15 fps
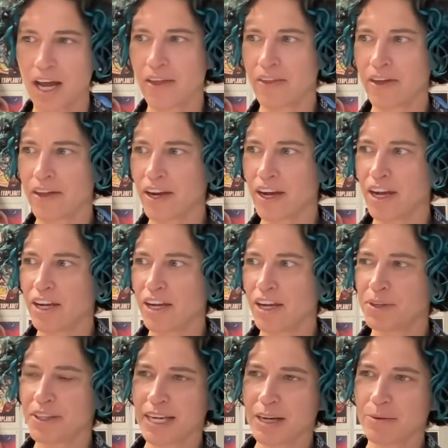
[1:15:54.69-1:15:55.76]
and that
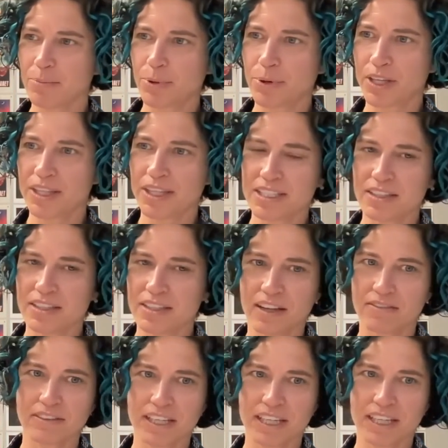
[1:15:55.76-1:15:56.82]
you can like put this
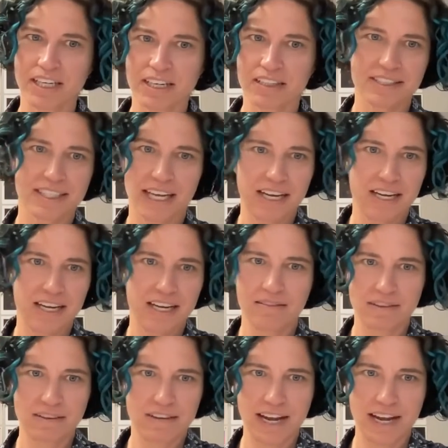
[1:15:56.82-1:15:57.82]
lovely, say,